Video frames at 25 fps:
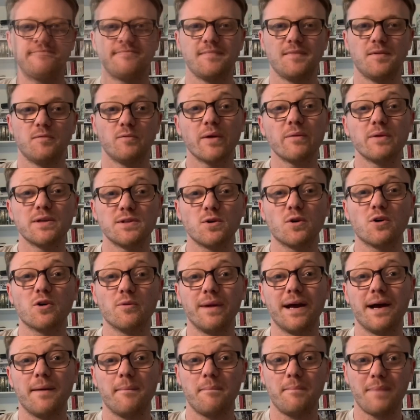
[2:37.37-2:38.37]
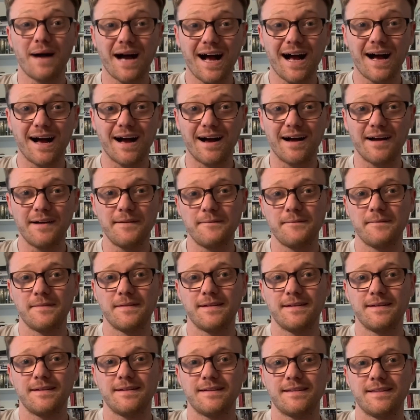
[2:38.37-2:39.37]
When we talk about par,
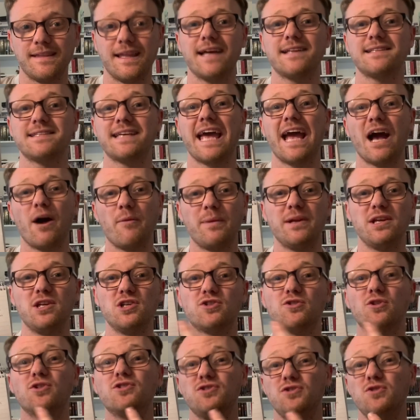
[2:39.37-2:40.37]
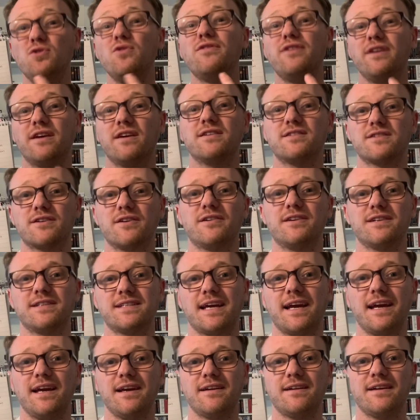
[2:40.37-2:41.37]
that's how many shots you think it's going to
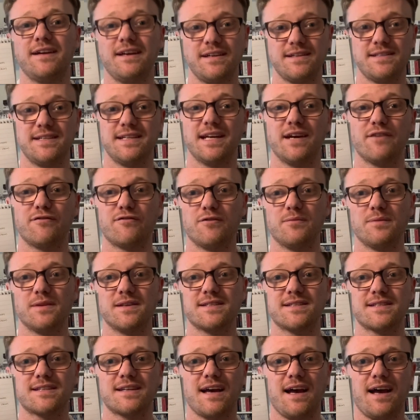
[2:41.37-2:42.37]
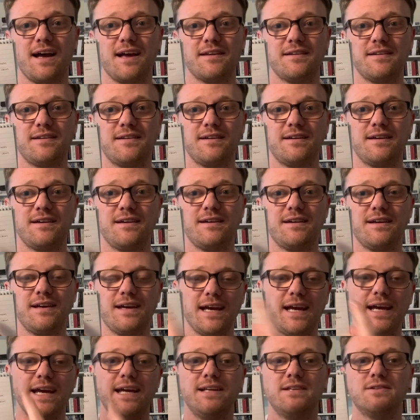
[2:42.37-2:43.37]
take to get from the start
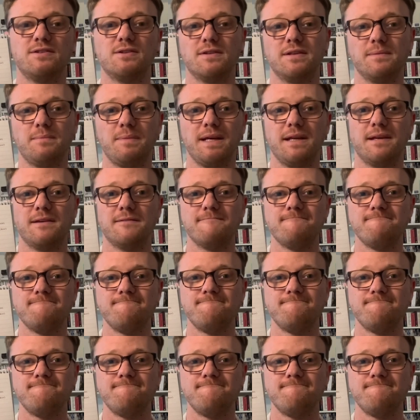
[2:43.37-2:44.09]
into the pin.